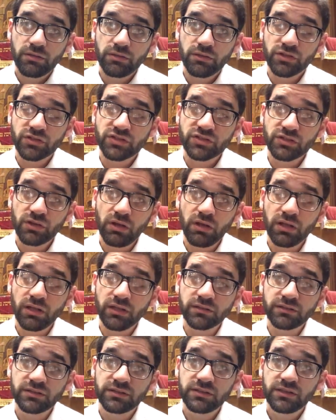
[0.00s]
The
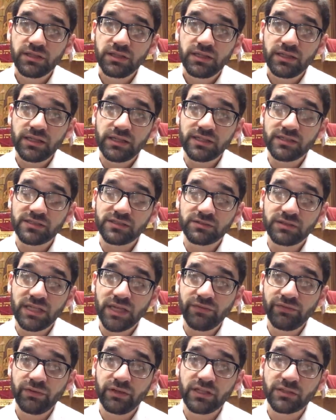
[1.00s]
salt is
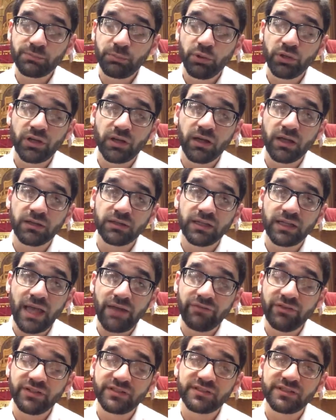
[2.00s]
put on
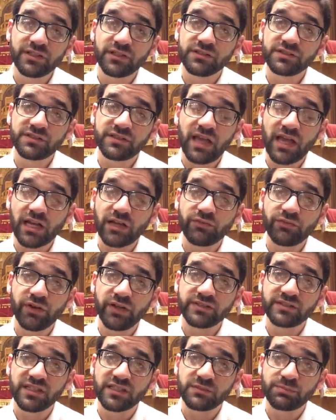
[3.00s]
every single
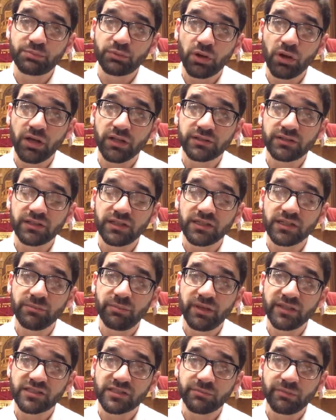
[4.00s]
sacrifice that's brought in the
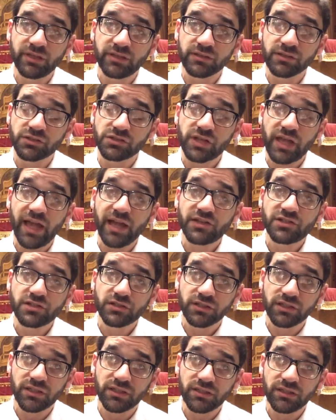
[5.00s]
Beis Hamikdash.
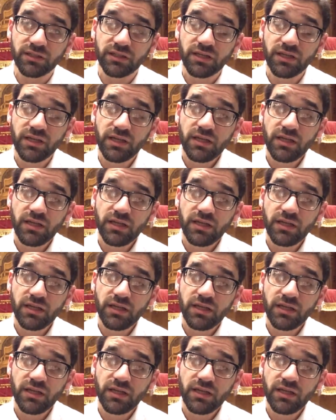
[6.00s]
Actually,